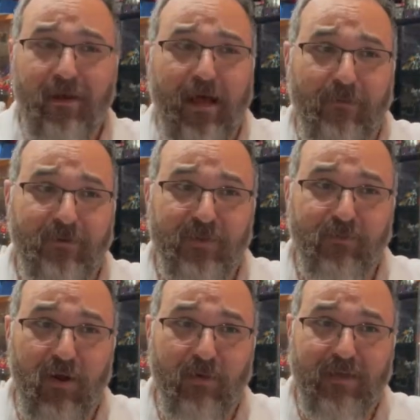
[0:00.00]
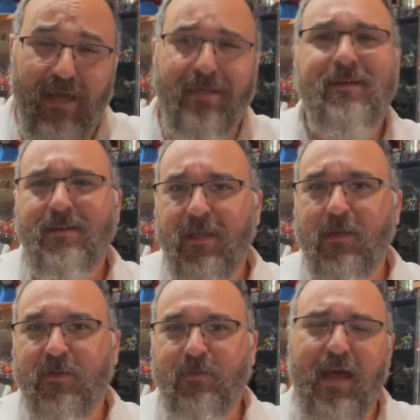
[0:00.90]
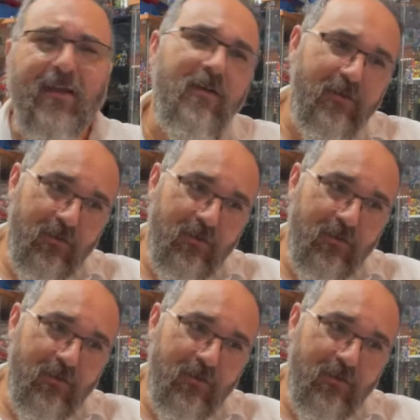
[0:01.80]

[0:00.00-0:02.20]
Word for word: Optimus Prime dies, he comes back.